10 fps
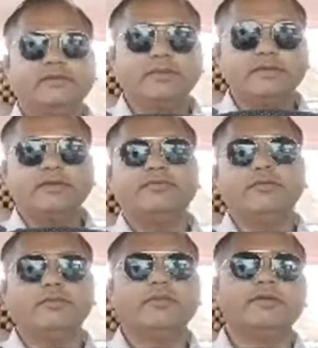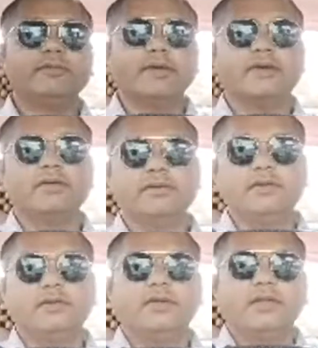mentioned few moments back.
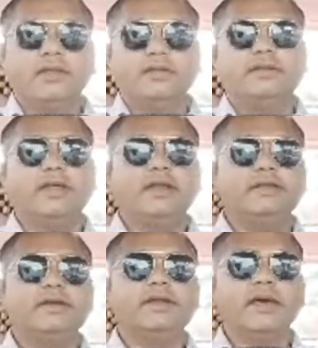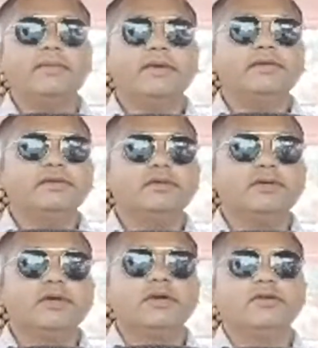There is a damage
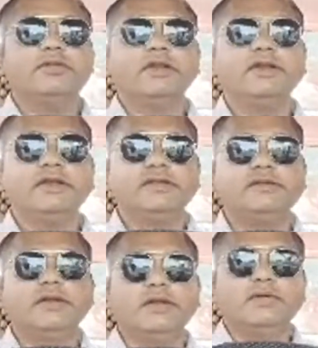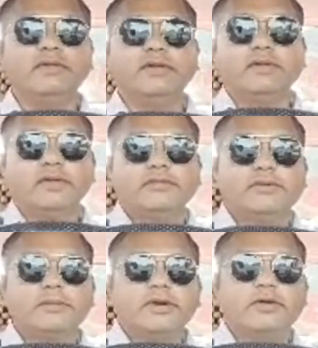to the national level
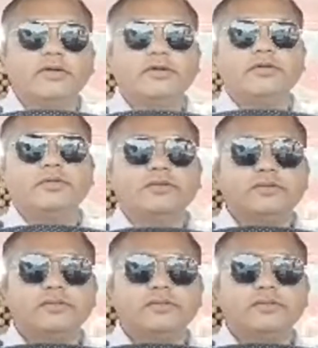if somebody got to know.